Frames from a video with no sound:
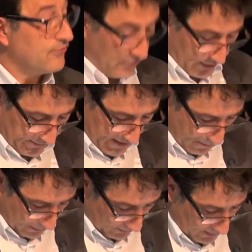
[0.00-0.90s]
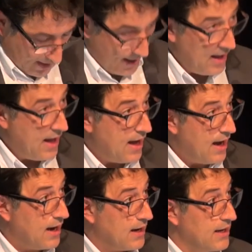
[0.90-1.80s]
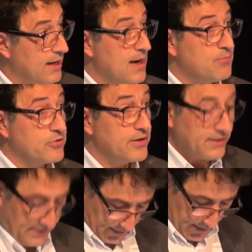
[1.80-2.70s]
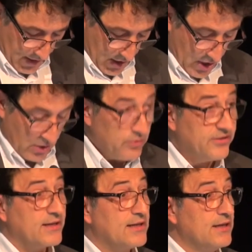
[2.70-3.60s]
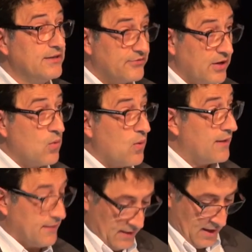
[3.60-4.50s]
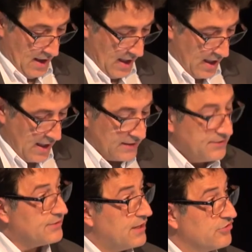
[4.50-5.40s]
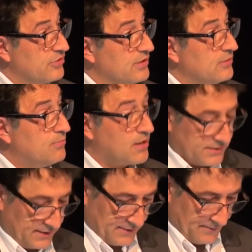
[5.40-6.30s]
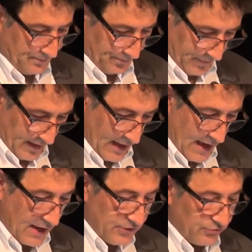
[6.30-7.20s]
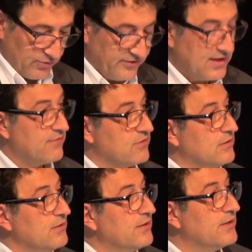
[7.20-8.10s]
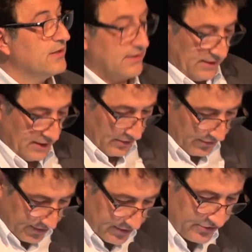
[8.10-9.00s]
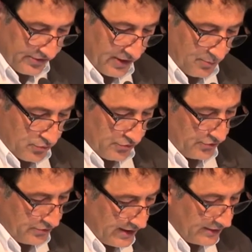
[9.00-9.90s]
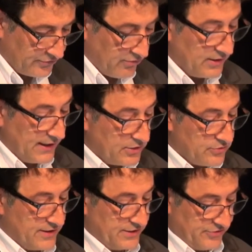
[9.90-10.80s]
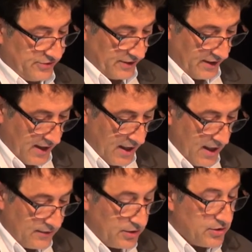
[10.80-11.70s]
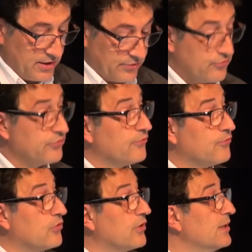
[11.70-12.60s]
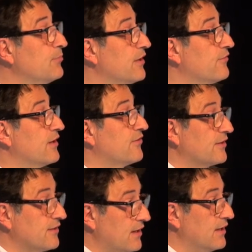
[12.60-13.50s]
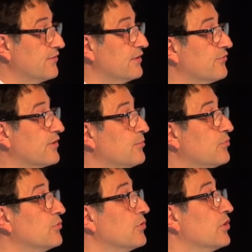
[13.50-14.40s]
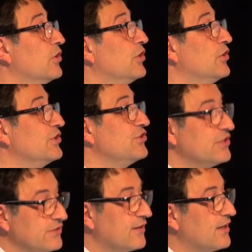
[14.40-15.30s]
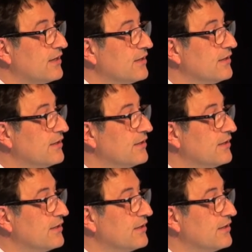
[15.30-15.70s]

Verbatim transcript: for example, are elaborated with at least one international partner. At a Swiss level, synergies are pursued and strongly encouraged, not only through the four EPFL satellites in Fribourg, Geneva,